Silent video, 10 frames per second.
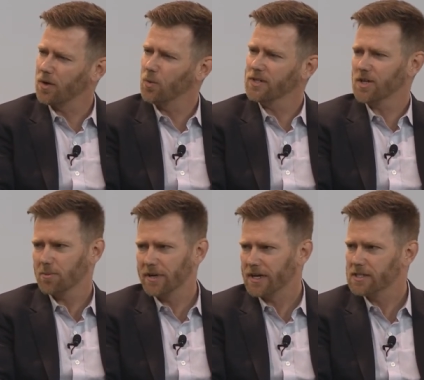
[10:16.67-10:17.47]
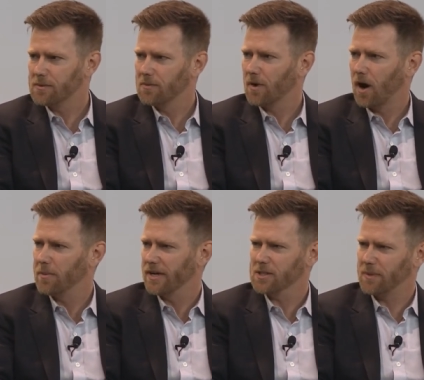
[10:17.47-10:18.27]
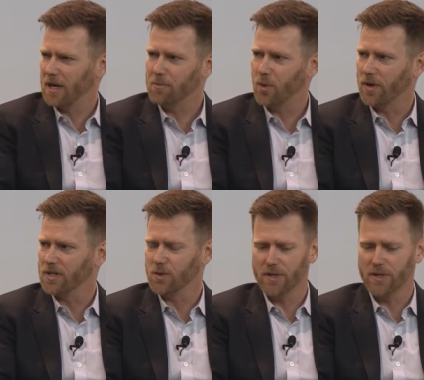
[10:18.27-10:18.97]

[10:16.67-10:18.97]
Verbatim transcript: What, what's our biggest our biggest pain point?